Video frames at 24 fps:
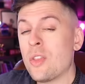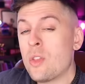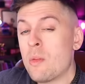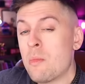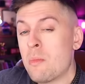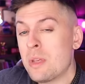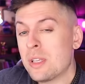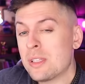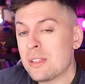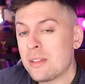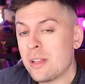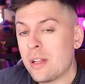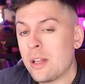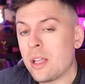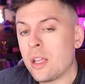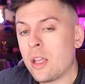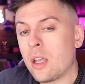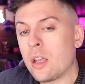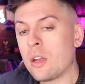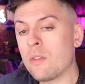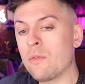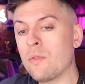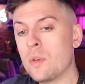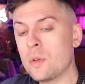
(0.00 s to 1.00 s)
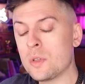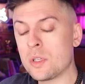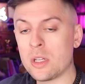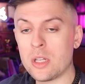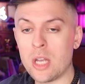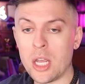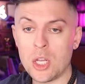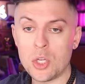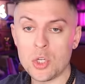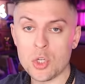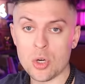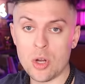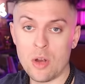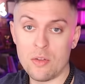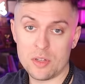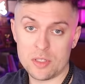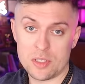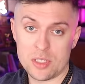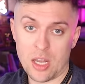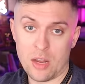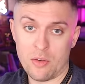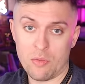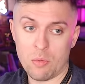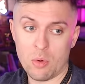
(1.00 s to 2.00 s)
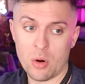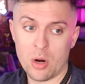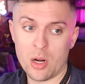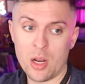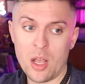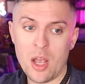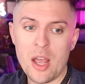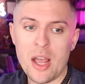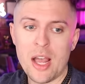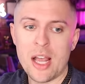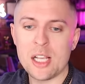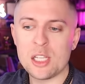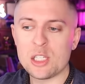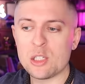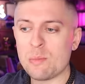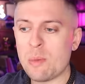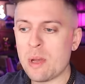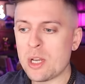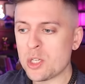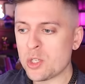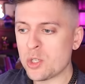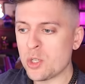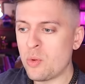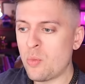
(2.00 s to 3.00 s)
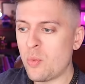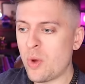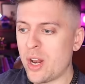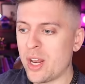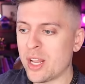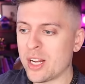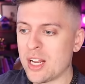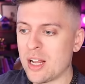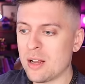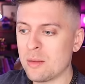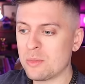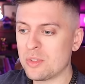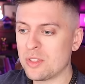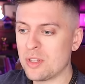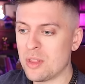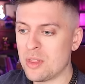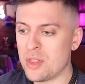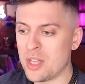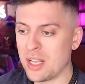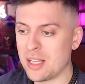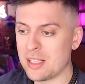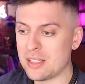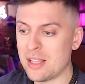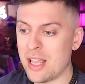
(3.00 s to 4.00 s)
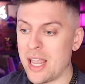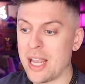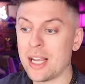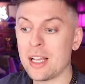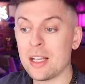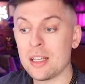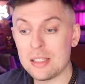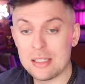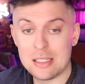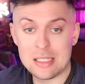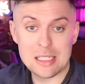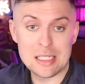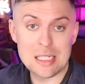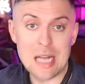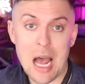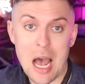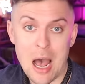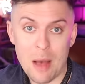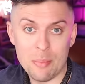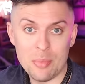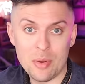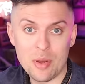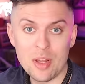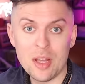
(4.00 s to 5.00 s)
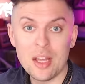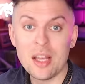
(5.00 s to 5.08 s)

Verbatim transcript: the misleading and confusing nature of a safe word, especially when it comes to things like stop.